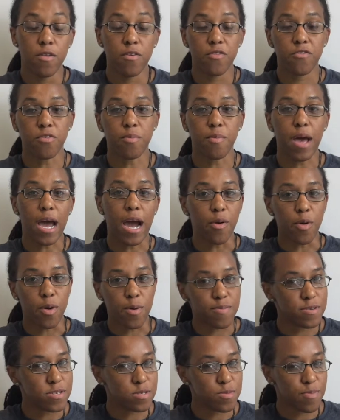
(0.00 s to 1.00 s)
From our
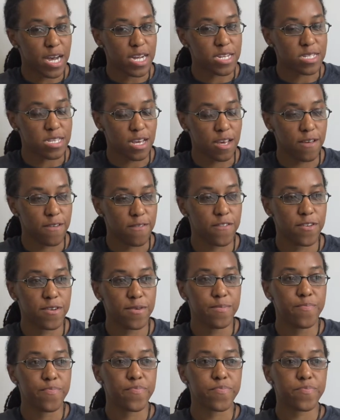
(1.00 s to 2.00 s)
perspective,
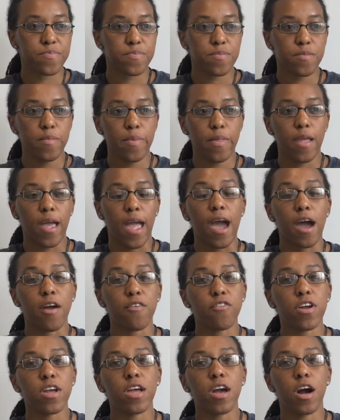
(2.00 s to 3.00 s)

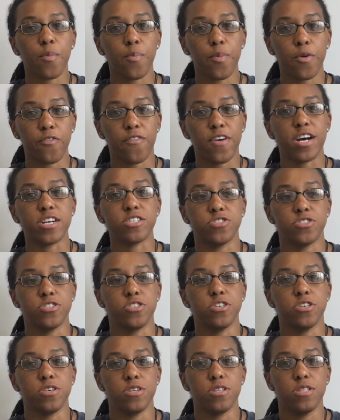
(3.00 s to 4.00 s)
every young
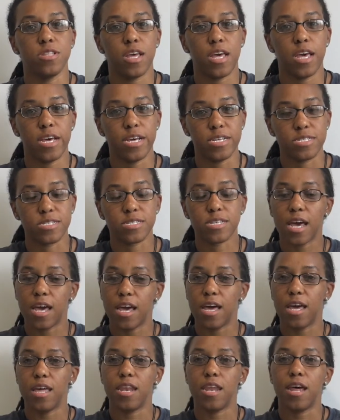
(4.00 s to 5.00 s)
professional is
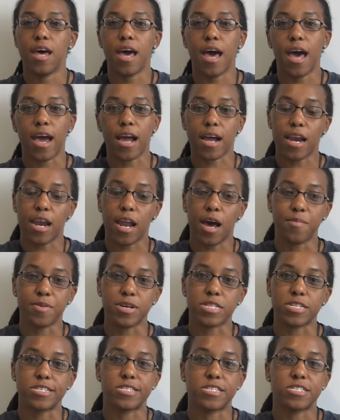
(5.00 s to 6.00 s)
in an
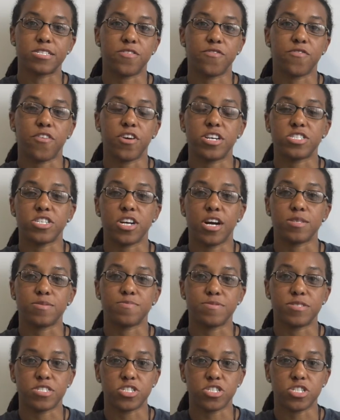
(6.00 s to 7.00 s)
economically disenfranchised
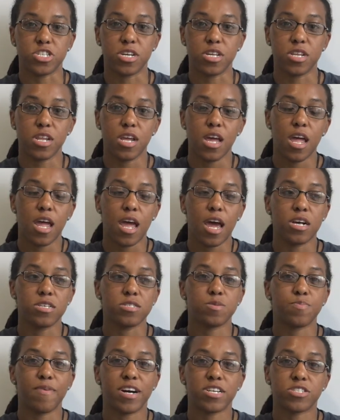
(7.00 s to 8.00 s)
position,
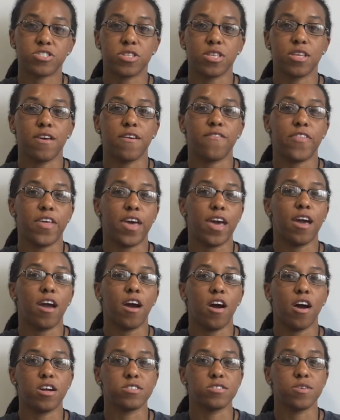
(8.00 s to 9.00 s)
especially if they
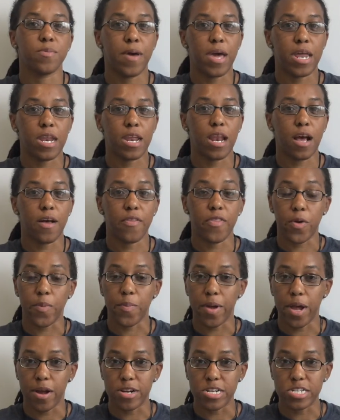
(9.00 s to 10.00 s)
are dependent on their
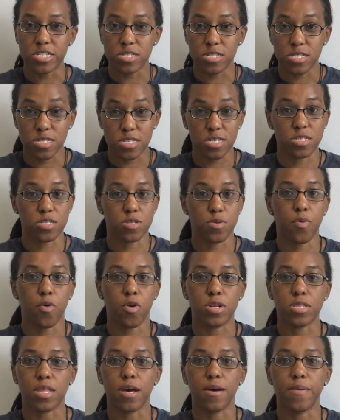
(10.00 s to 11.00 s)
parents to
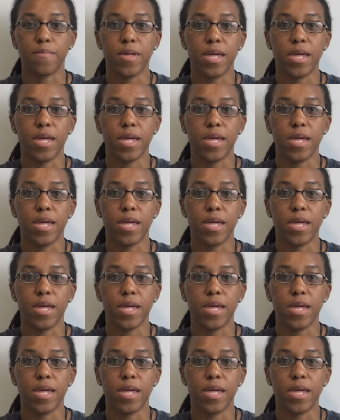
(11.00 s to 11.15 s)
support them.